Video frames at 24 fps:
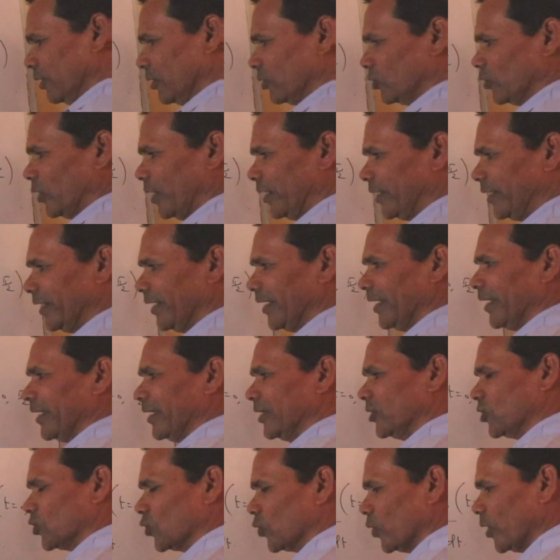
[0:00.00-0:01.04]
So I take
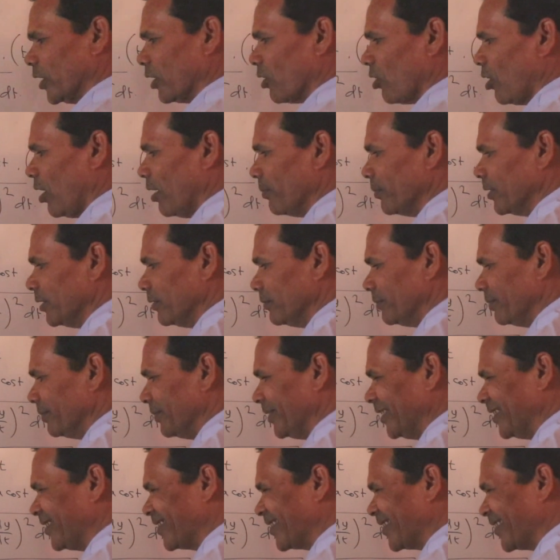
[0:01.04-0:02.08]
a square common,
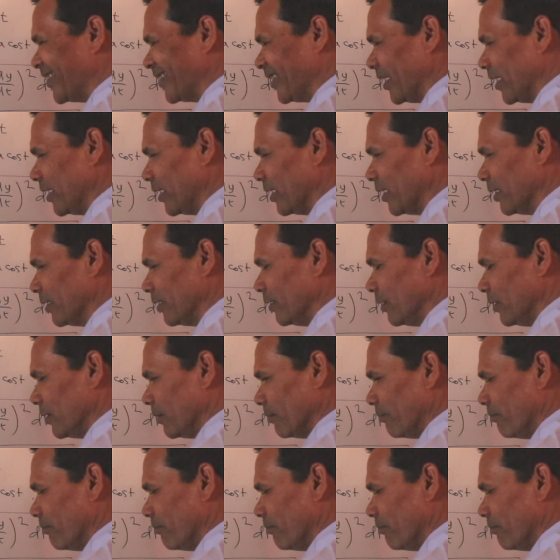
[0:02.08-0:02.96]
means under